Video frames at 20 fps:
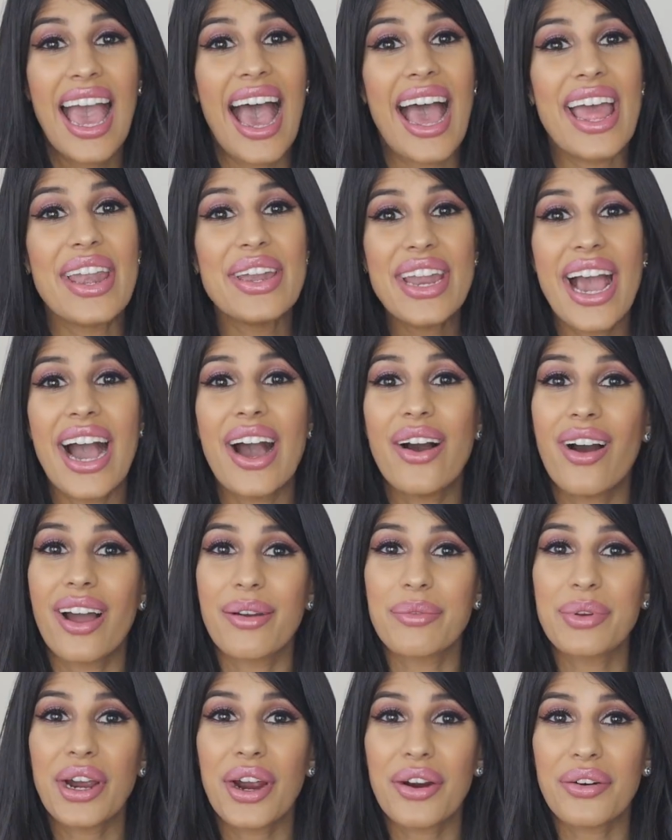And now
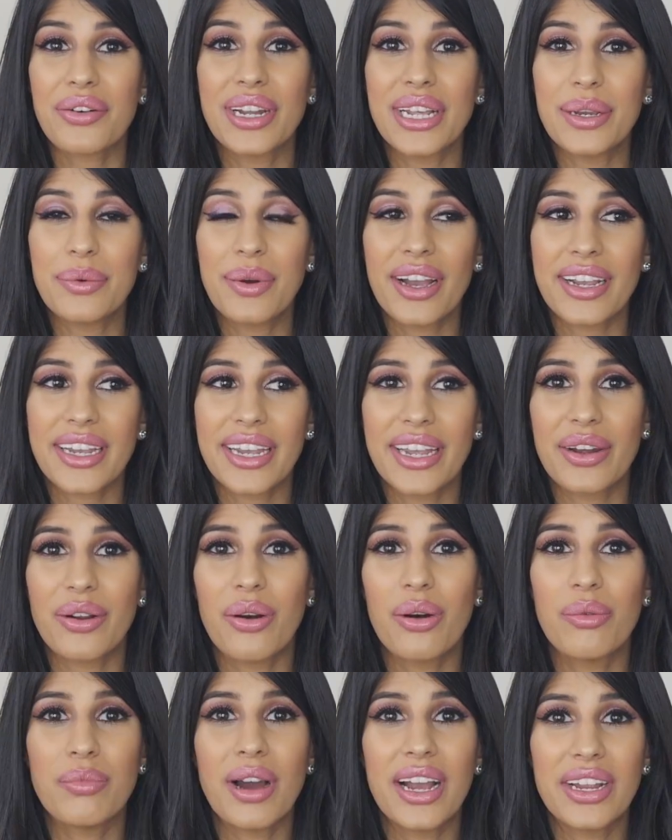I'm currently working
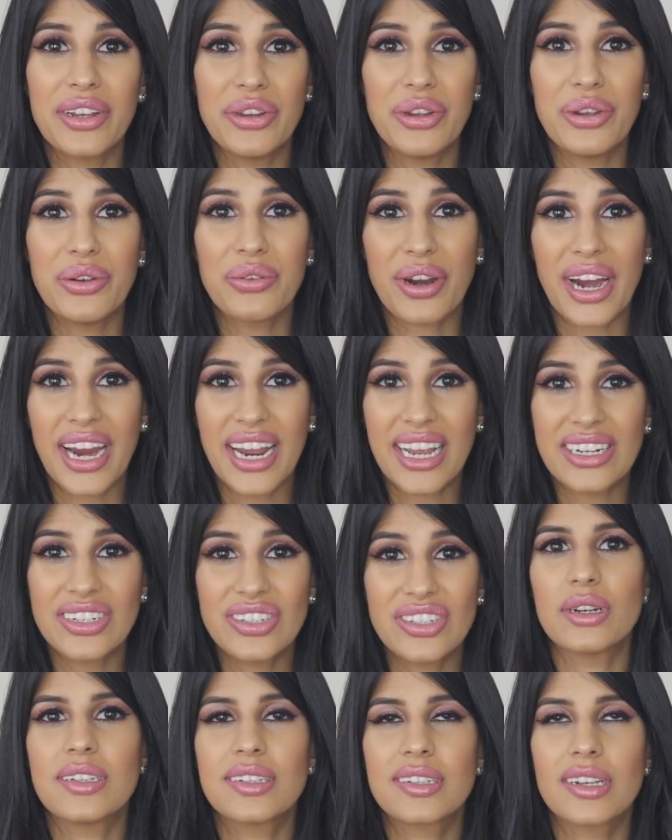on my new
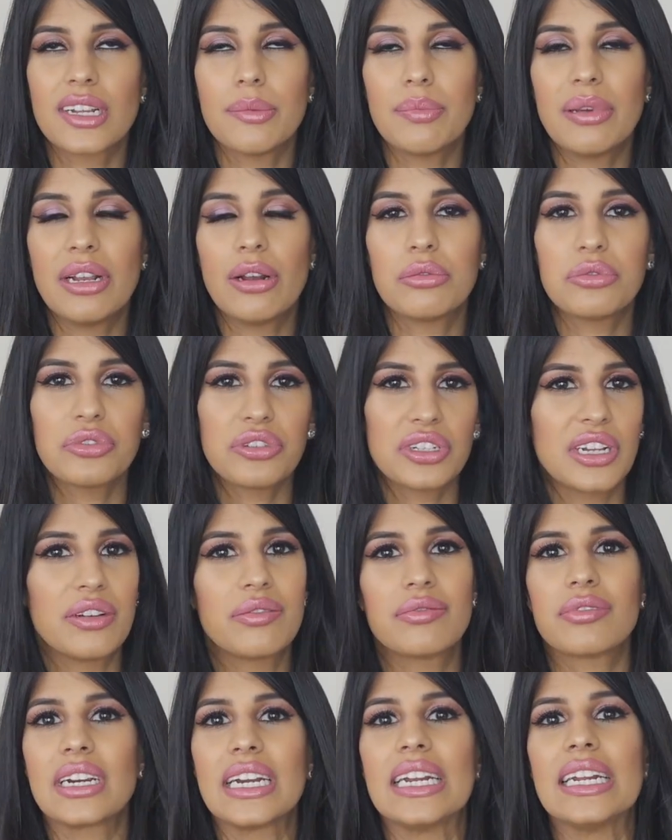range. It's going to be
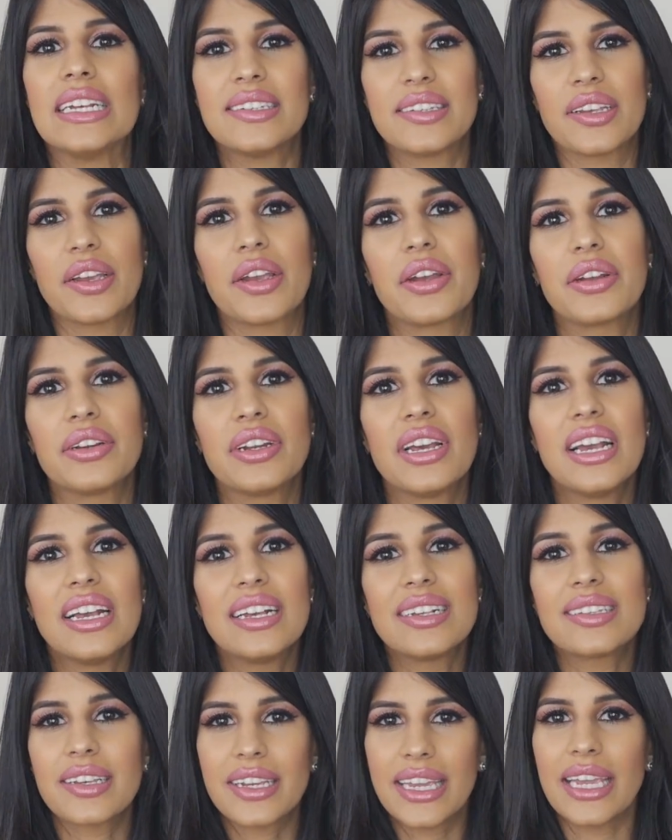launching really soon,
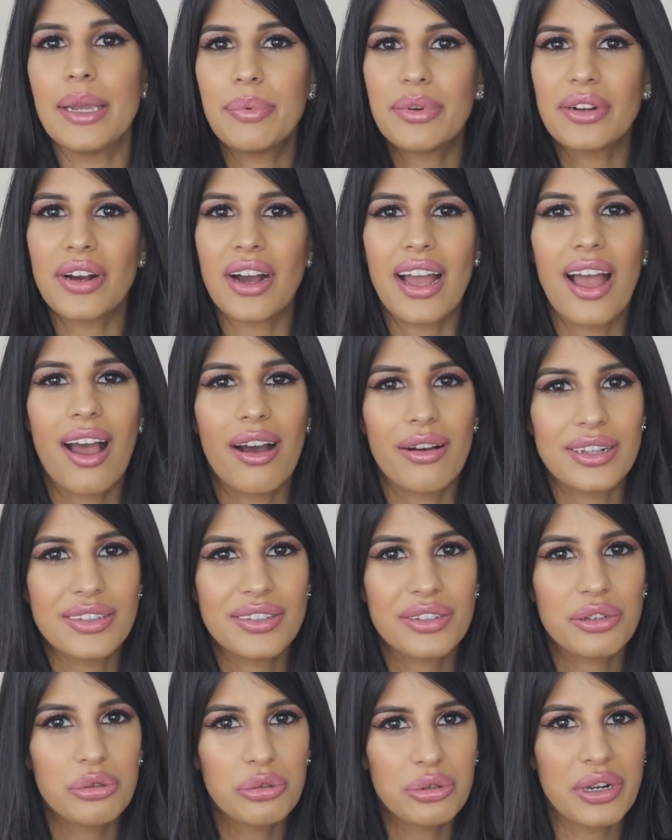so keep an eye out.
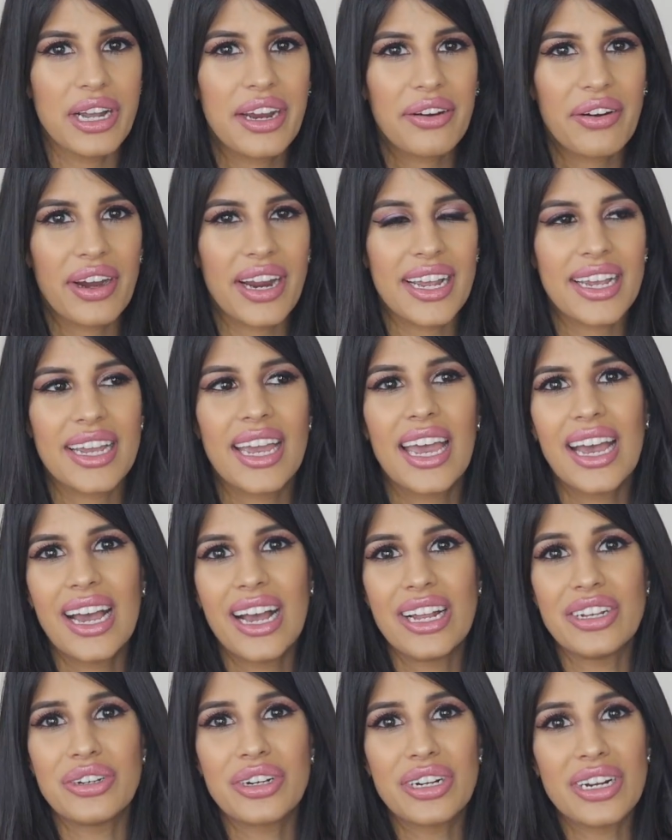It's called Lyric,
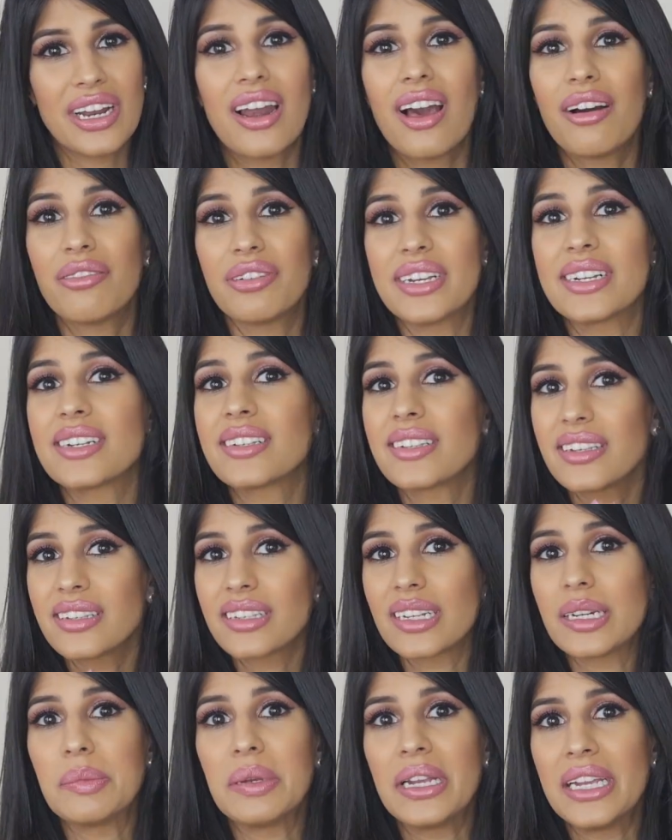and you're going to love it because there's
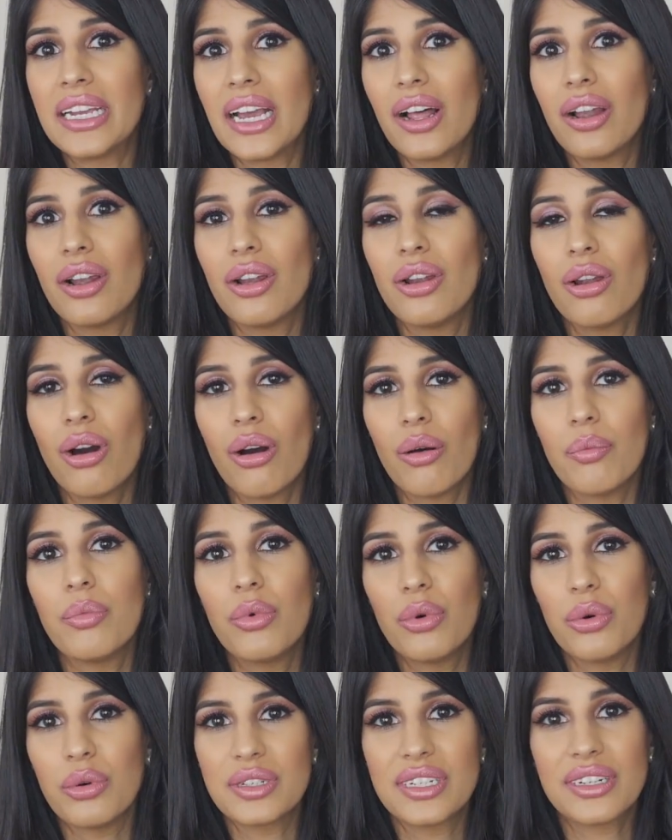going to be a lot
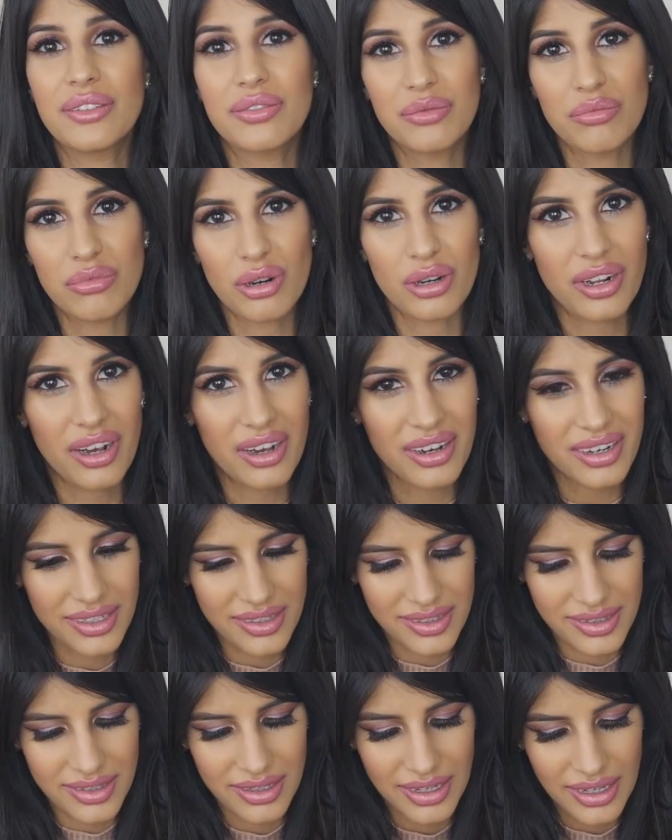more different
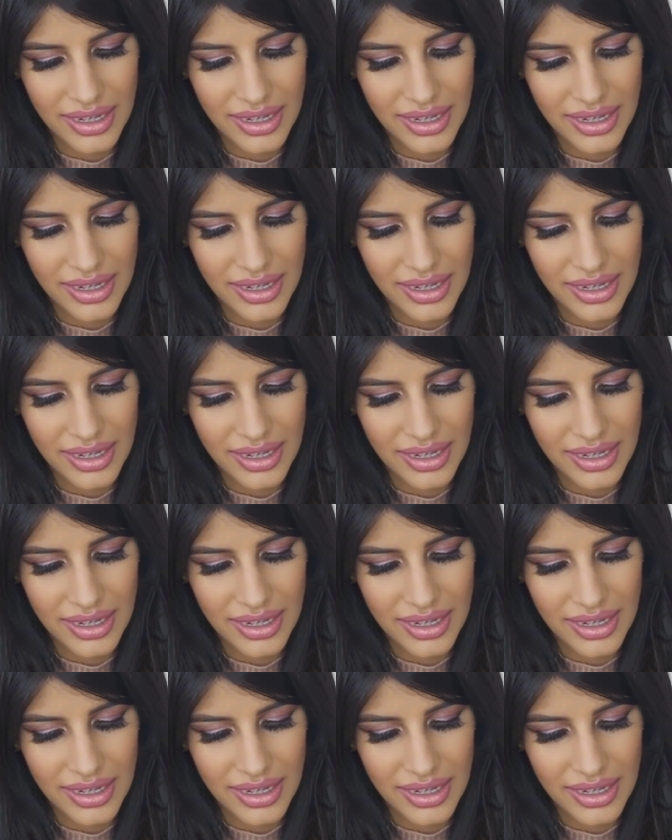products.